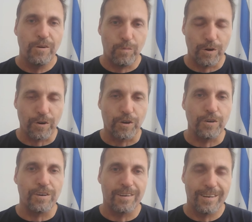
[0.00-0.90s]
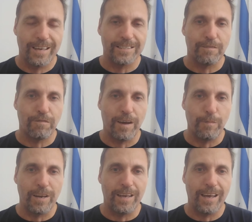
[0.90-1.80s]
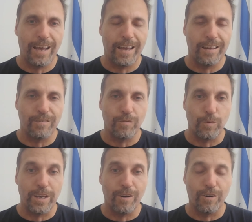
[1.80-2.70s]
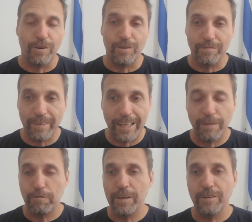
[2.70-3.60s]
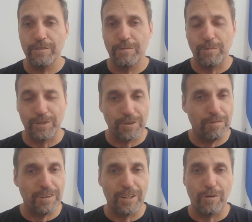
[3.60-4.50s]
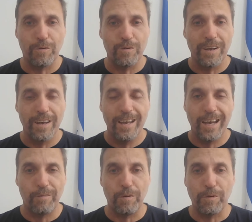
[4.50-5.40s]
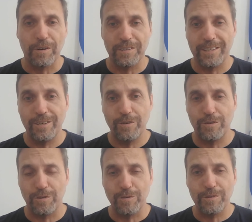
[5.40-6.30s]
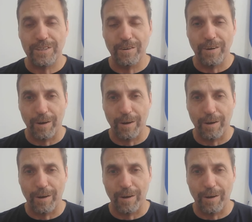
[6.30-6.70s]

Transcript: We're good as a family, and we are in the field, we're serving the Lord, and we will continue to do so.